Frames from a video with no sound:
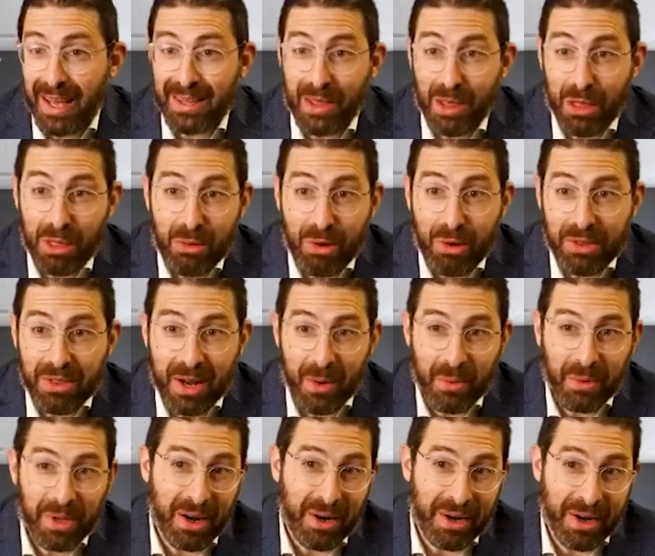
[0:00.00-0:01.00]
like the thought that I
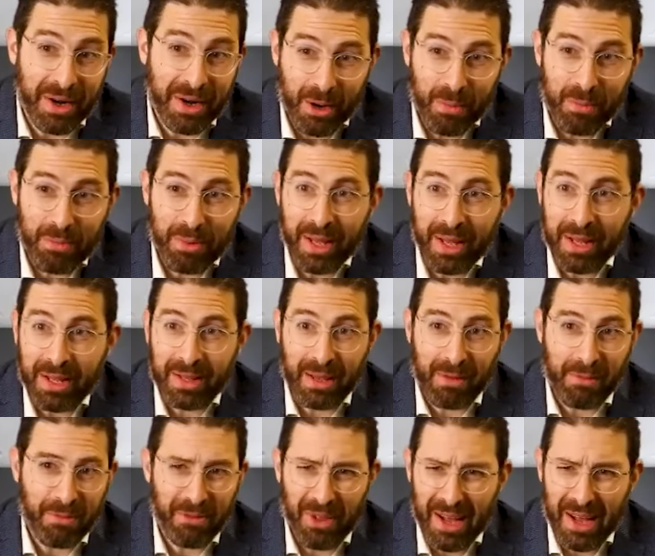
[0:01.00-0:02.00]
would get on an airplane and
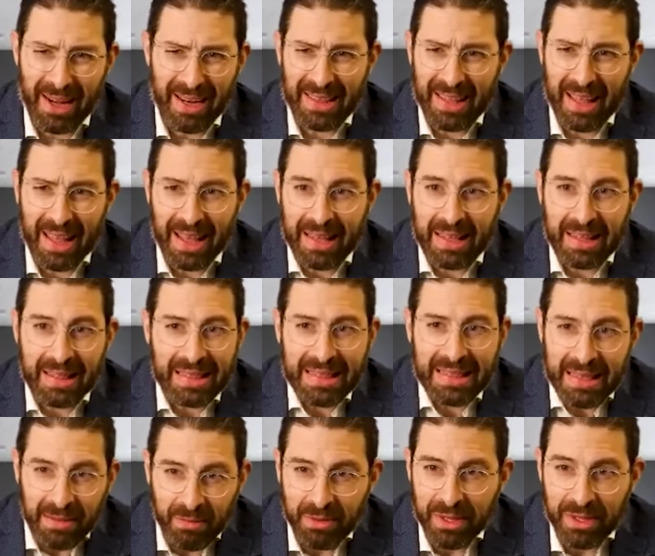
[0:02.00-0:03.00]
like fly to like
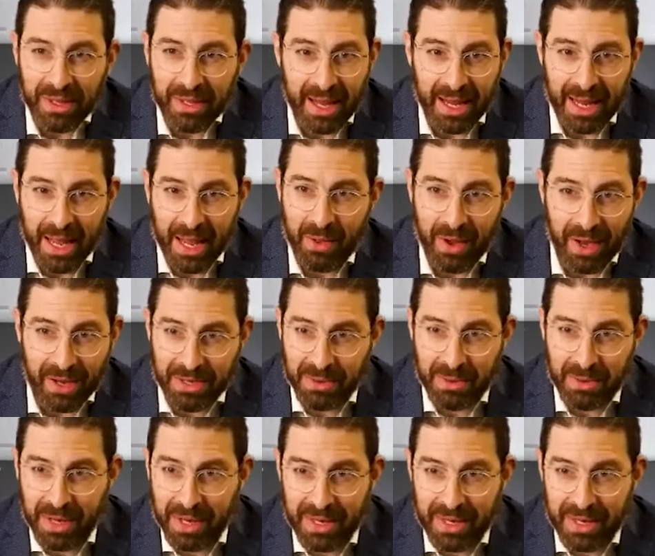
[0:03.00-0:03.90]
Cleveland to hang out with high school